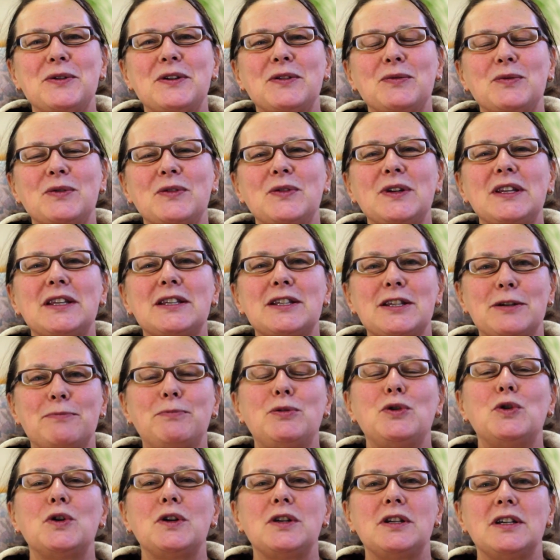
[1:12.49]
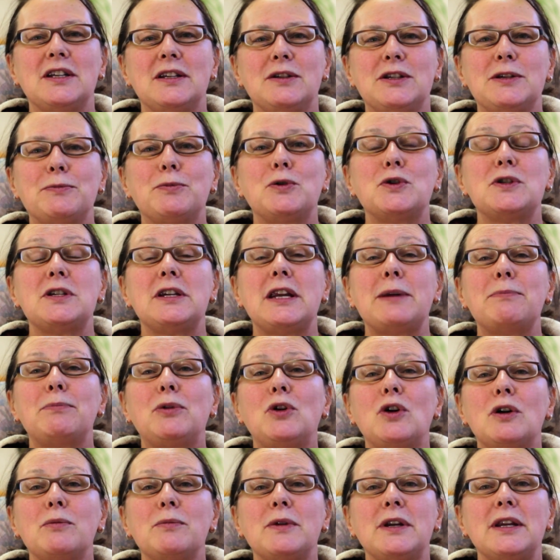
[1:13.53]
with supported
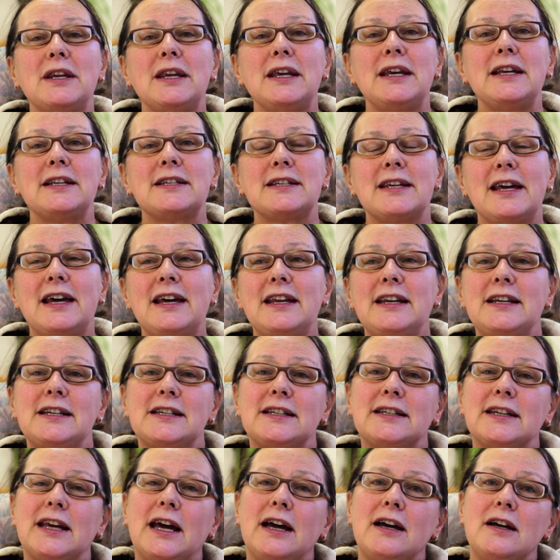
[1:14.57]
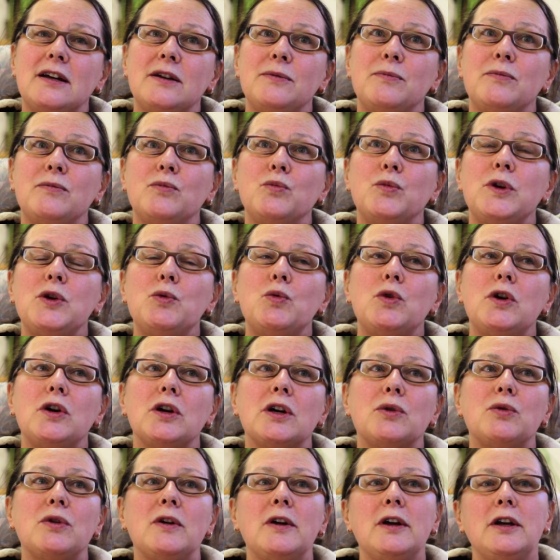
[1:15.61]
employment needs, and it's we
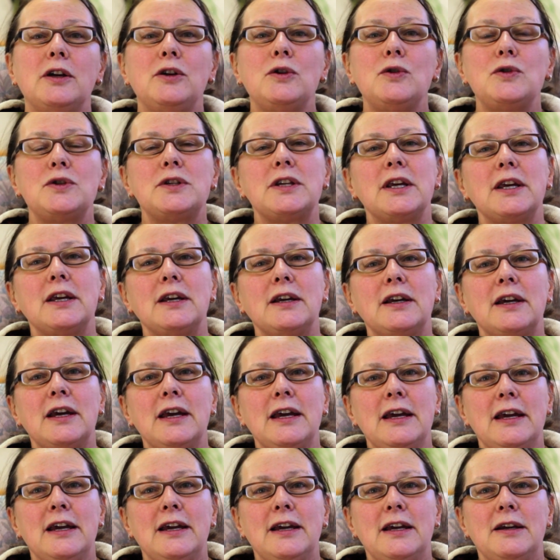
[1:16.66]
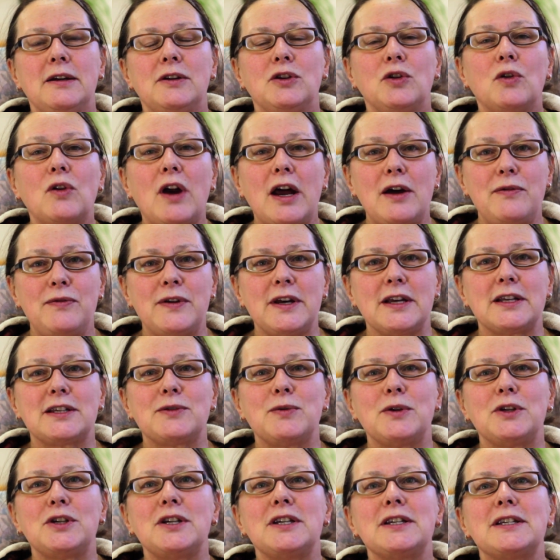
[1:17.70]
work using
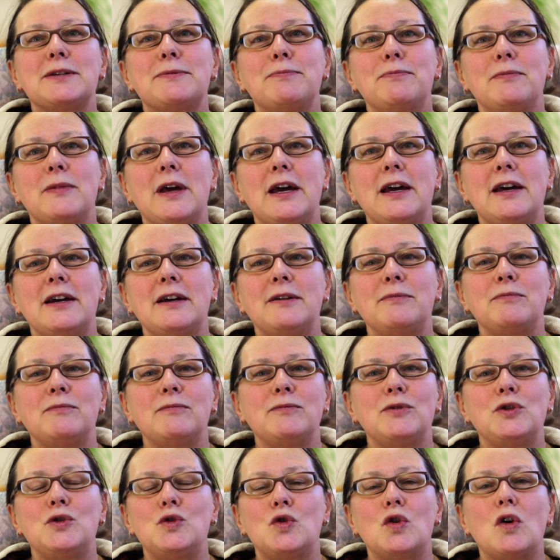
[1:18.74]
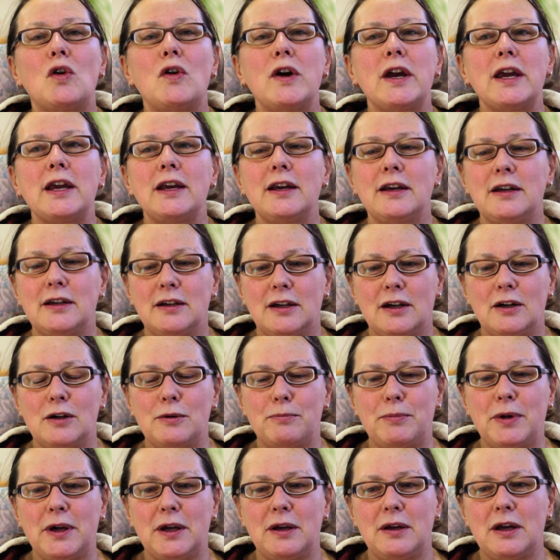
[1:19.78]
graphics, which is drawing
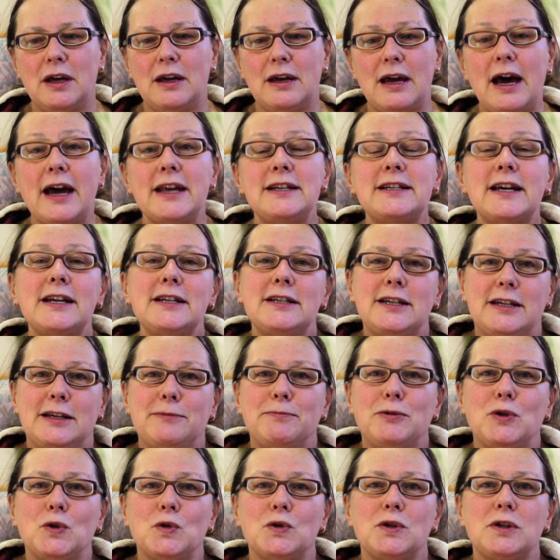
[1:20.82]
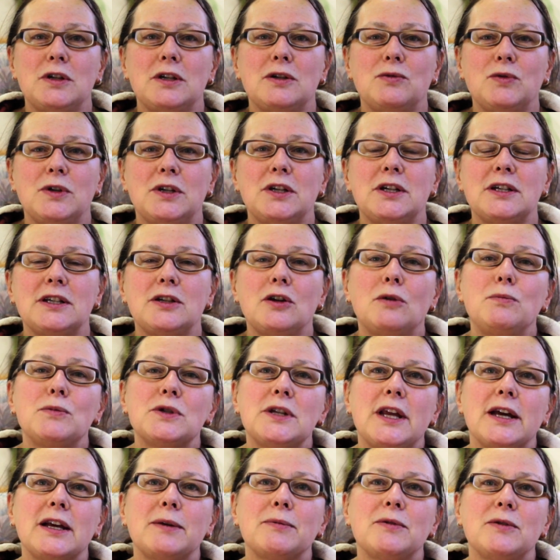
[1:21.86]
up identity posters, which is
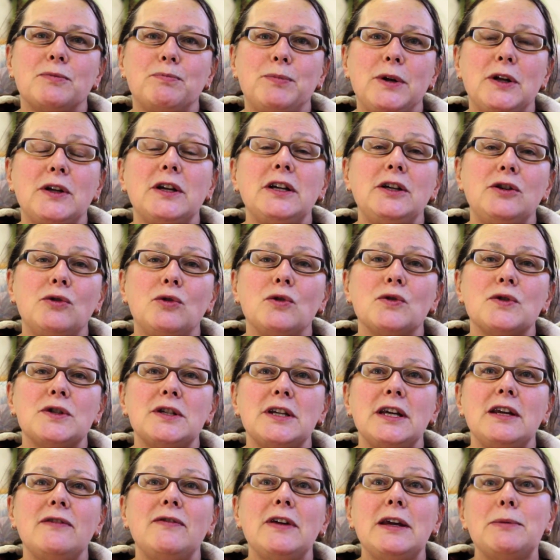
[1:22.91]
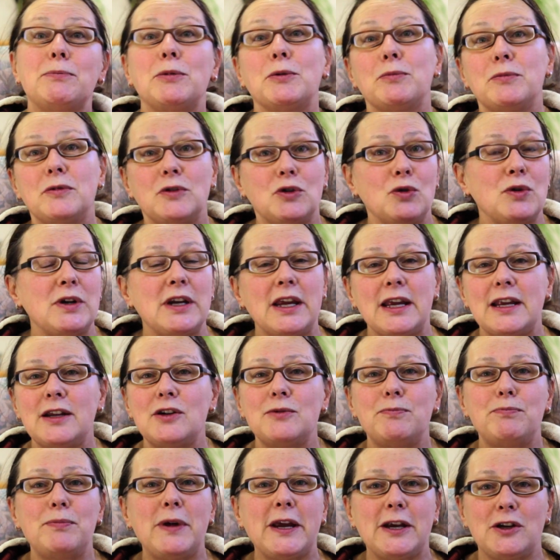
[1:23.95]
almost like building your own CV but doing it
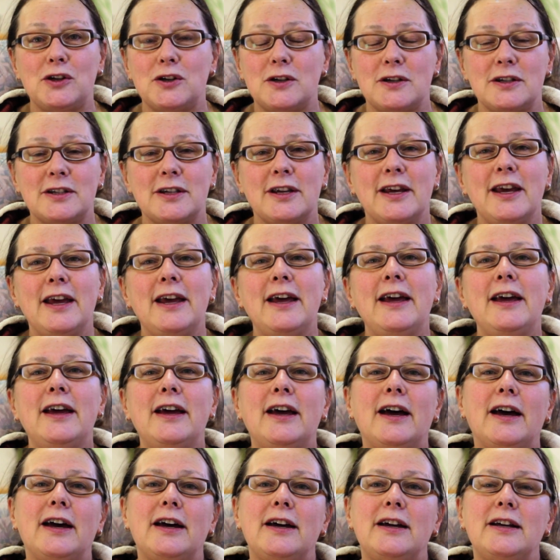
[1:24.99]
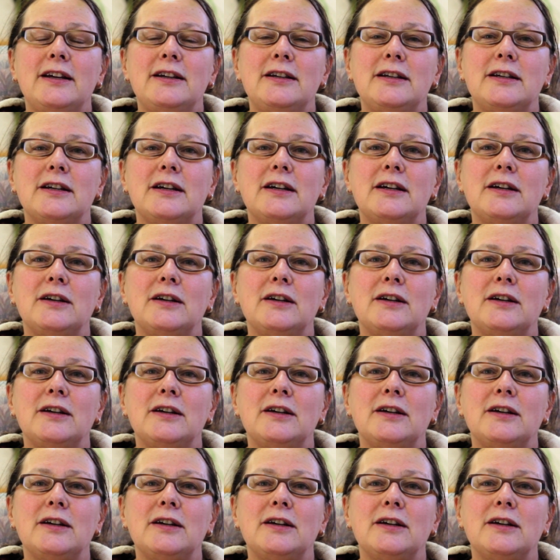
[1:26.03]
in pictures. And